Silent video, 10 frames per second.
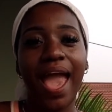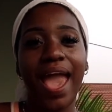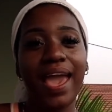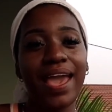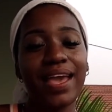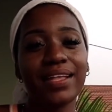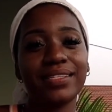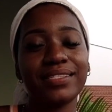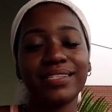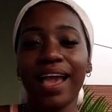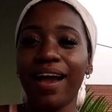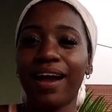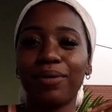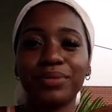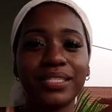And yeah,
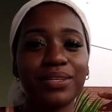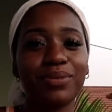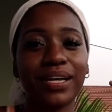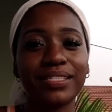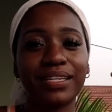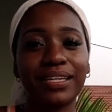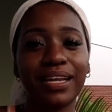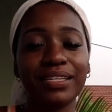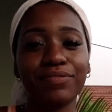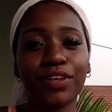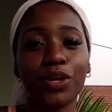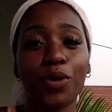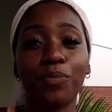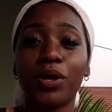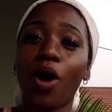I will see you guys in the next
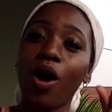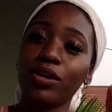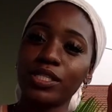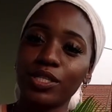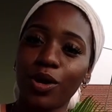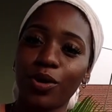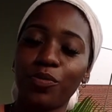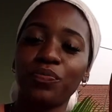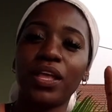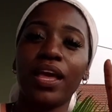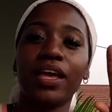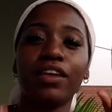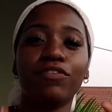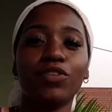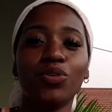video. But also,
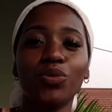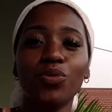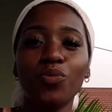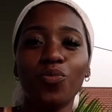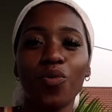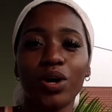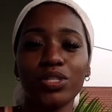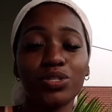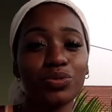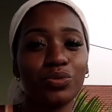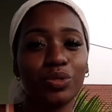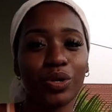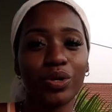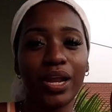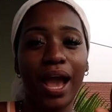if you want to learn